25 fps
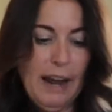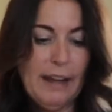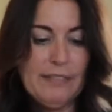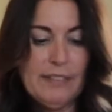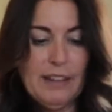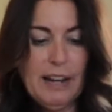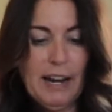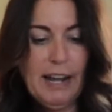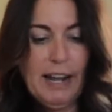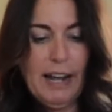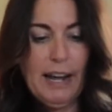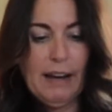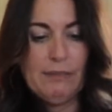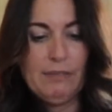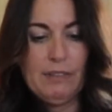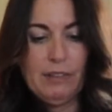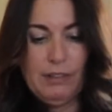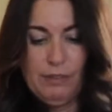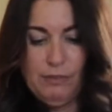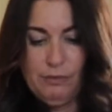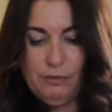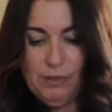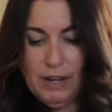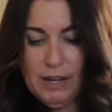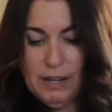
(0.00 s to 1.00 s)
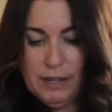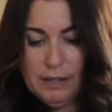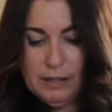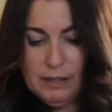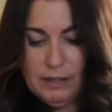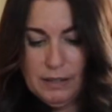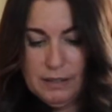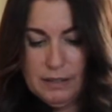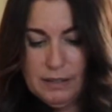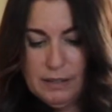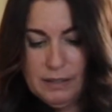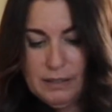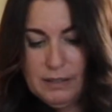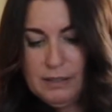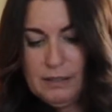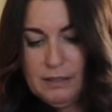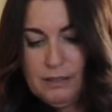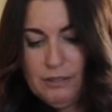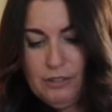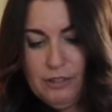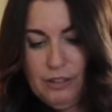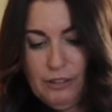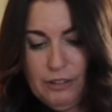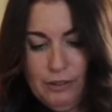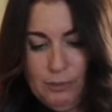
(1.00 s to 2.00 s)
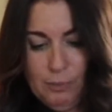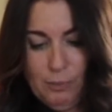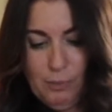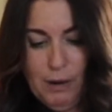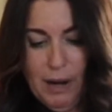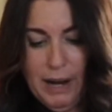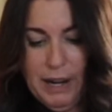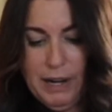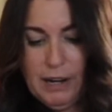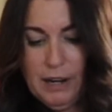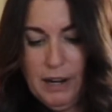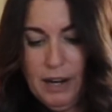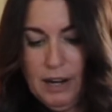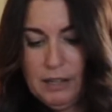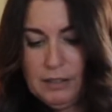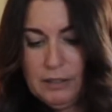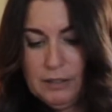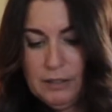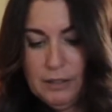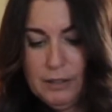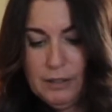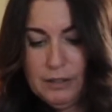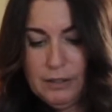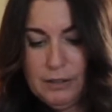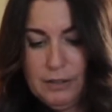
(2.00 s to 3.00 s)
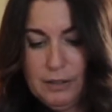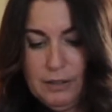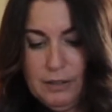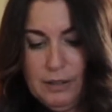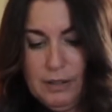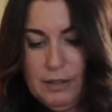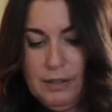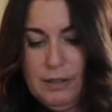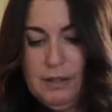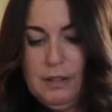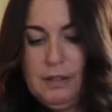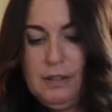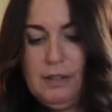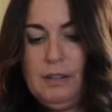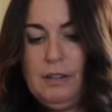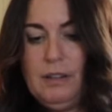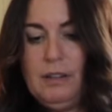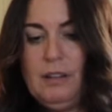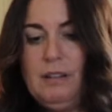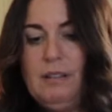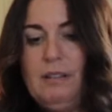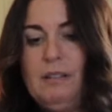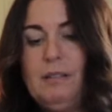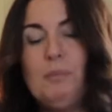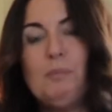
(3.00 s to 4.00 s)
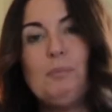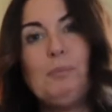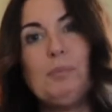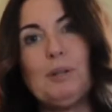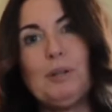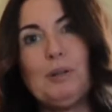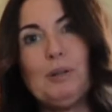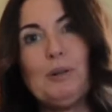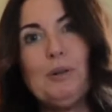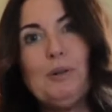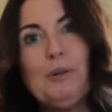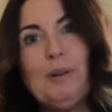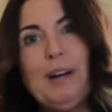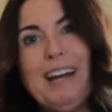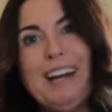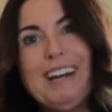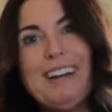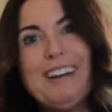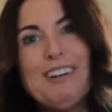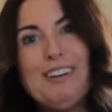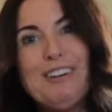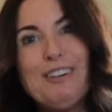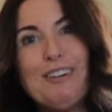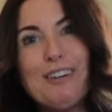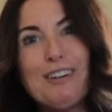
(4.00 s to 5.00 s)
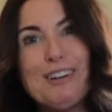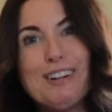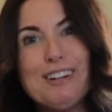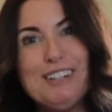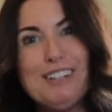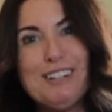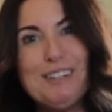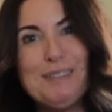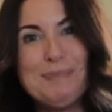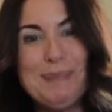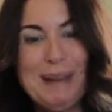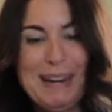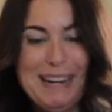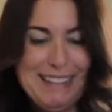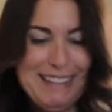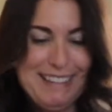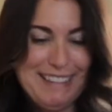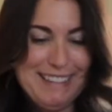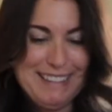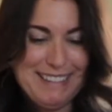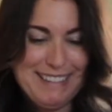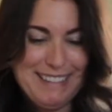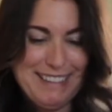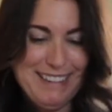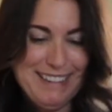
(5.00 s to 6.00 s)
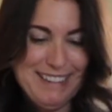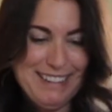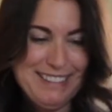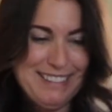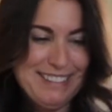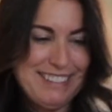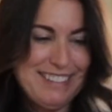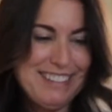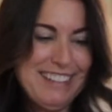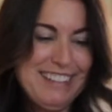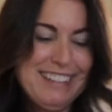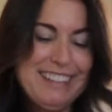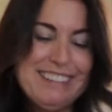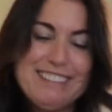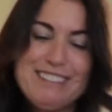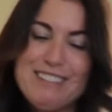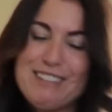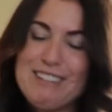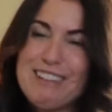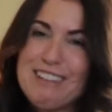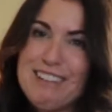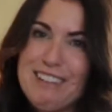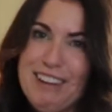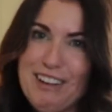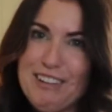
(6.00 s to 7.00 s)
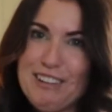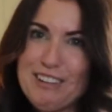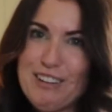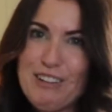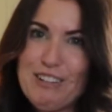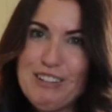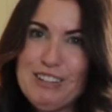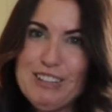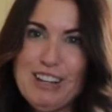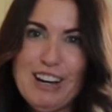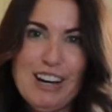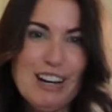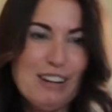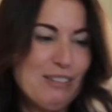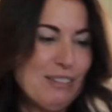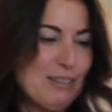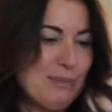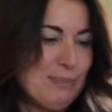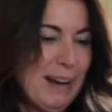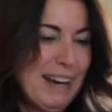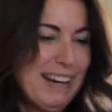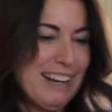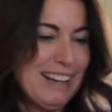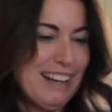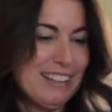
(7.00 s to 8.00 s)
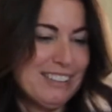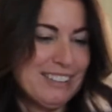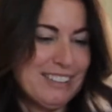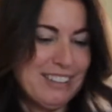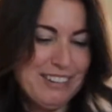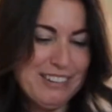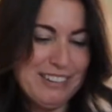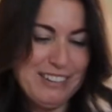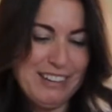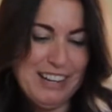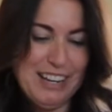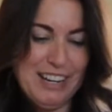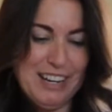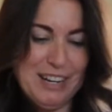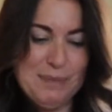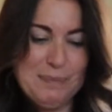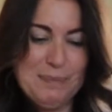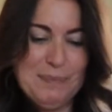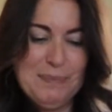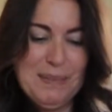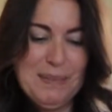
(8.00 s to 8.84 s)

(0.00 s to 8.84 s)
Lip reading: And then I have this fun, just bright colored blue and coral bathing suit, so it does go along with my color scheme.